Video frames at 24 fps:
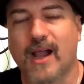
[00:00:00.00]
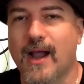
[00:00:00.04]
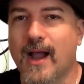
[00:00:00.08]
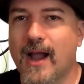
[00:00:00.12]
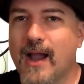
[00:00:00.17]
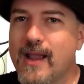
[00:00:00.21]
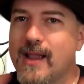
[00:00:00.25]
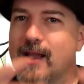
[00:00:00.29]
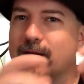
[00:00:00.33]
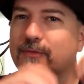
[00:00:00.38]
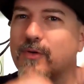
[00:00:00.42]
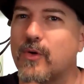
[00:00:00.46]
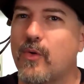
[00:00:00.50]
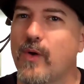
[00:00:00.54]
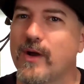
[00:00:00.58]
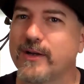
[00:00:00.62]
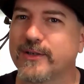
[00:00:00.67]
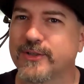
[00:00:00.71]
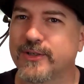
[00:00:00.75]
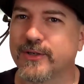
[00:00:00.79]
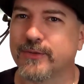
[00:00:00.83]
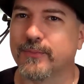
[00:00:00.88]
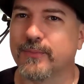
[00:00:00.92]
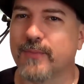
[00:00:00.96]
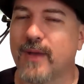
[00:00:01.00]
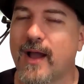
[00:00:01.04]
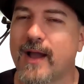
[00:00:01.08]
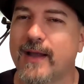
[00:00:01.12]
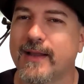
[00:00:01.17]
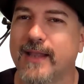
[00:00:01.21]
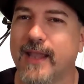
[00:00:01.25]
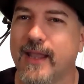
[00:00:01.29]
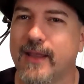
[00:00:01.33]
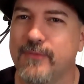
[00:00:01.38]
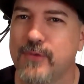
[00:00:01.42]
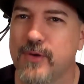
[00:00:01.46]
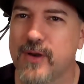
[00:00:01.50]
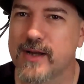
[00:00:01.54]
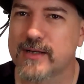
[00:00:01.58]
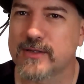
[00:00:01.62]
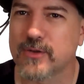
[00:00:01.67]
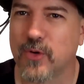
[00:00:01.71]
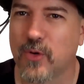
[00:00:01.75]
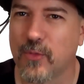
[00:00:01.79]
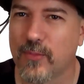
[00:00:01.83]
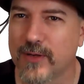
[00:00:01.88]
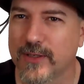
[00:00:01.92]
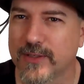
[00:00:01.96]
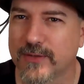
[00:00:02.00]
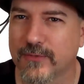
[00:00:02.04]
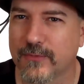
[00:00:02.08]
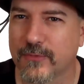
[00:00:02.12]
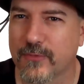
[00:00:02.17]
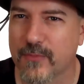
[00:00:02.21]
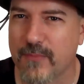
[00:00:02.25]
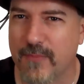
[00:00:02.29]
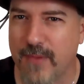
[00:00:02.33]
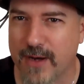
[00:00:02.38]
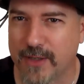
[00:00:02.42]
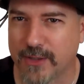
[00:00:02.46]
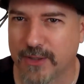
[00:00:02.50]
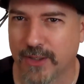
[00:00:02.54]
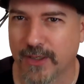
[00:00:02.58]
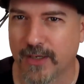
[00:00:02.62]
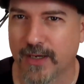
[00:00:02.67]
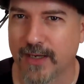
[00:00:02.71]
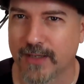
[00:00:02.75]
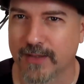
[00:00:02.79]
have a question. I gave you guys a whole bunch of information